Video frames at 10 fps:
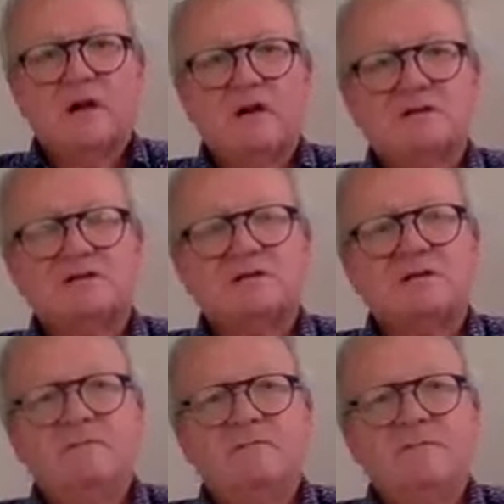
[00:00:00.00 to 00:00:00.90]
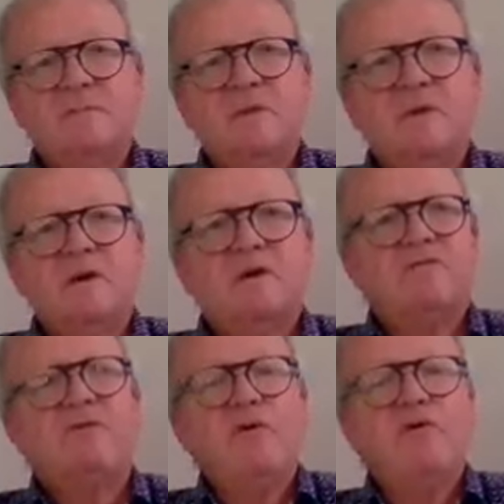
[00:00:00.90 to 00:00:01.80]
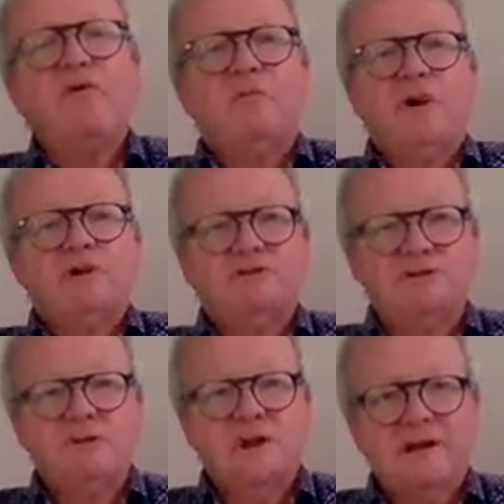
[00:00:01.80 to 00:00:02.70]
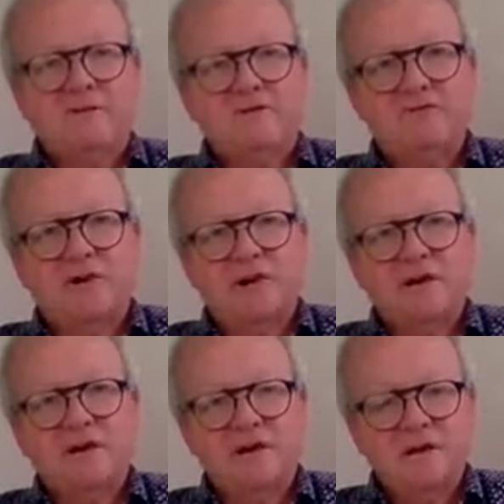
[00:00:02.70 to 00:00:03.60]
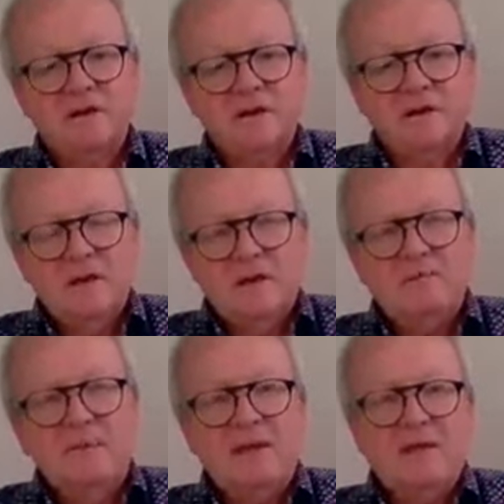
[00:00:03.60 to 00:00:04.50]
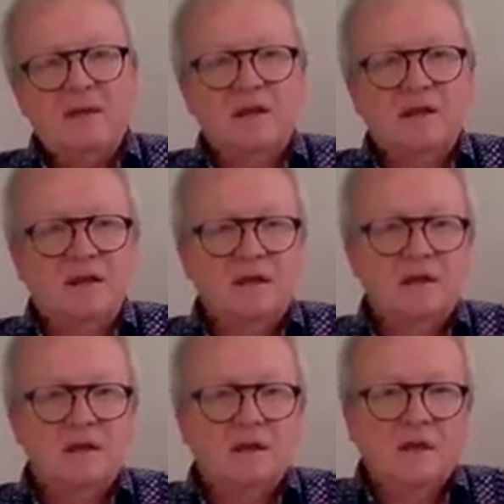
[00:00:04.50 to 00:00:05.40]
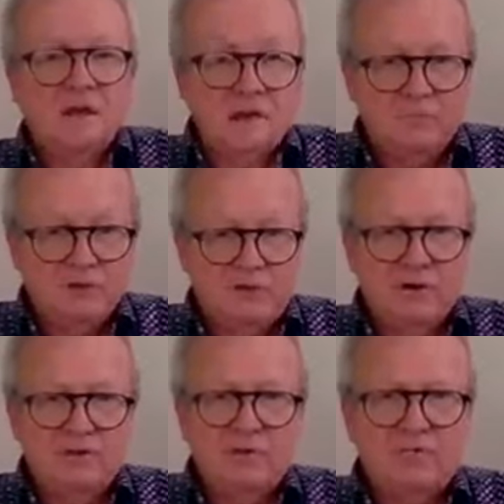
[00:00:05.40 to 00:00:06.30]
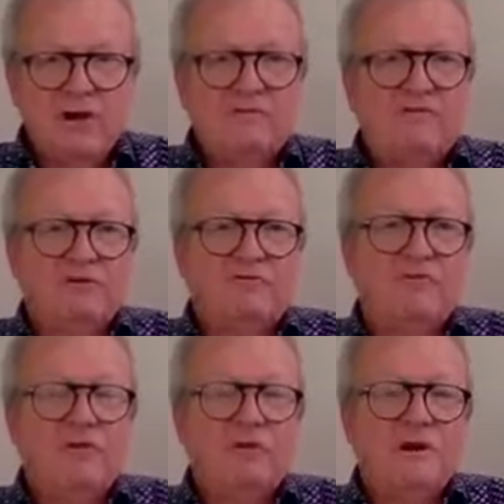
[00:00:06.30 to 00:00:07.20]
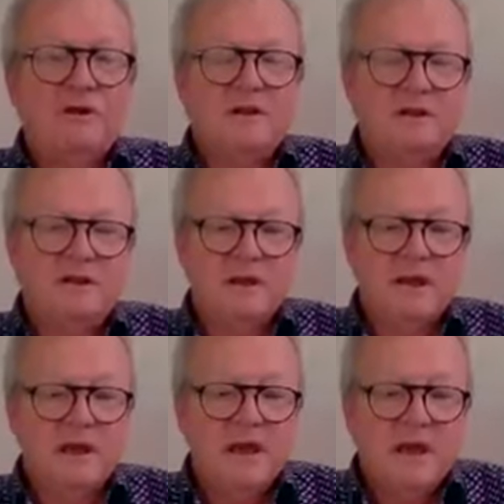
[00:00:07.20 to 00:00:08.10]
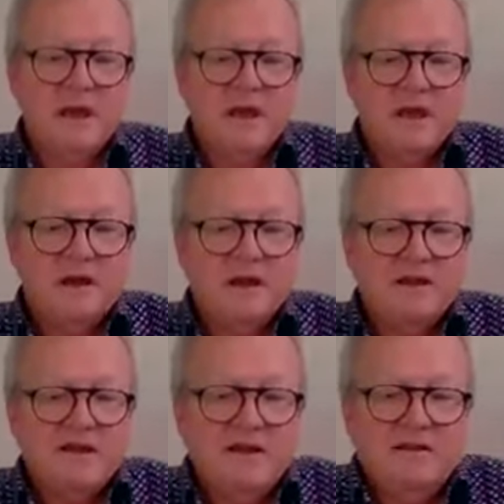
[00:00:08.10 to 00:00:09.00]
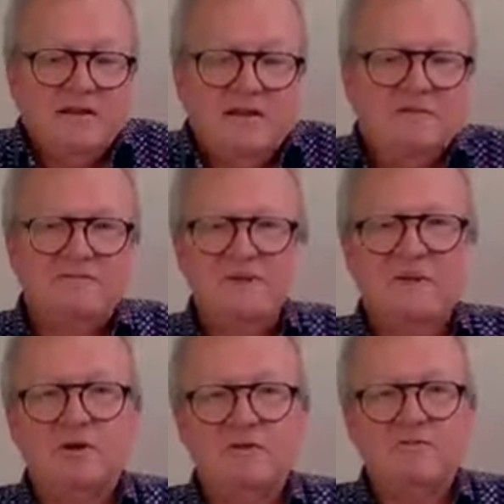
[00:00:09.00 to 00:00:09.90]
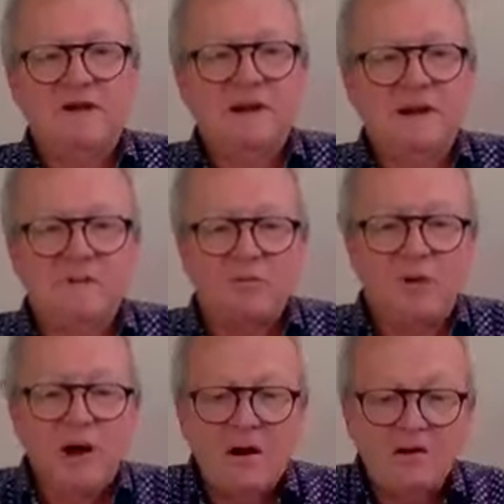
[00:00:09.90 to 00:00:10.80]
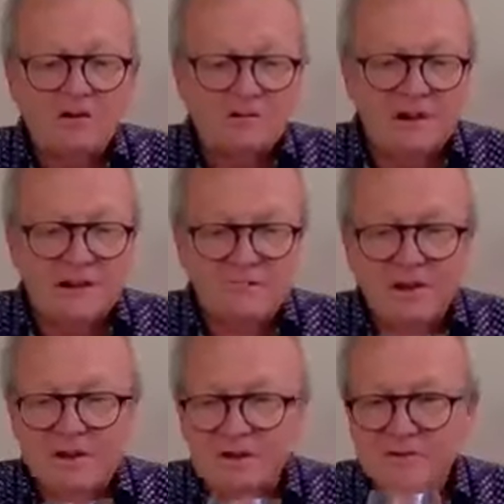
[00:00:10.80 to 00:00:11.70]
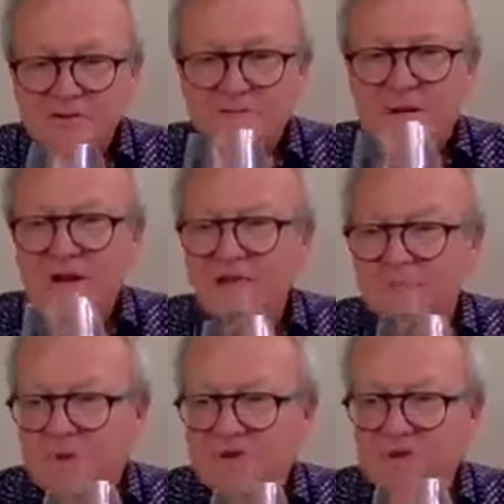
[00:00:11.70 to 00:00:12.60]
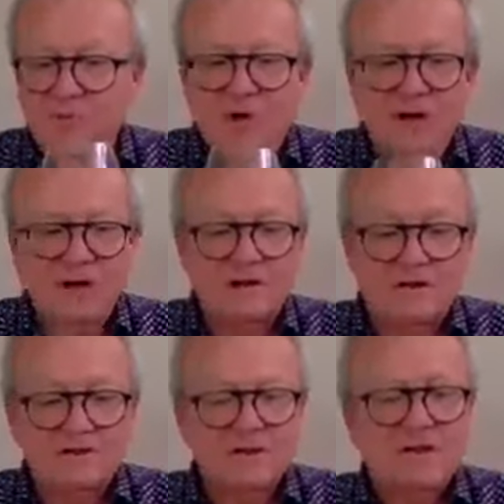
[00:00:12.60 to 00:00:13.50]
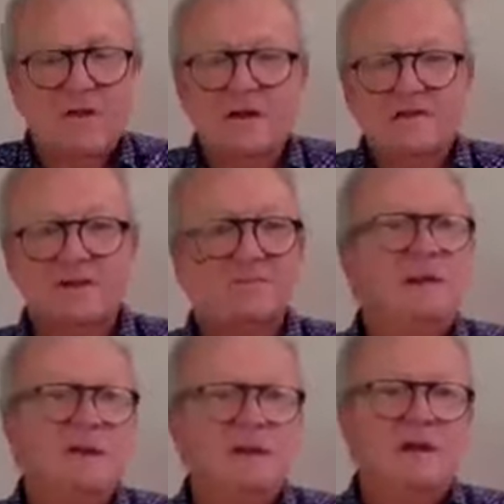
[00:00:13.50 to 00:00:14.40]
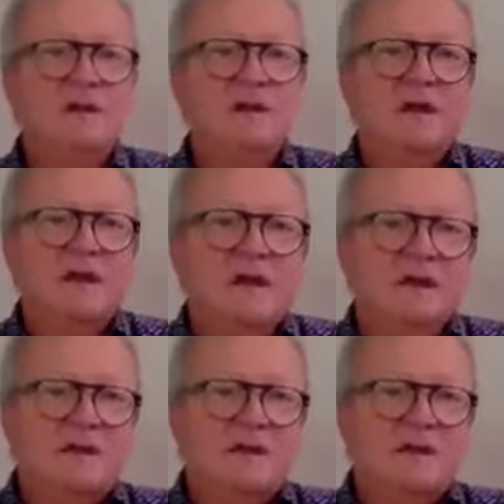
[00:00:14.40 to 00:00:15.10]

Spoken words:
that glass for all the wines you like to drink? Immediately, it puts you on the right foot forward, and it gives you a good feeling. Wow, today I'm going to use my special wine glass. So immediately,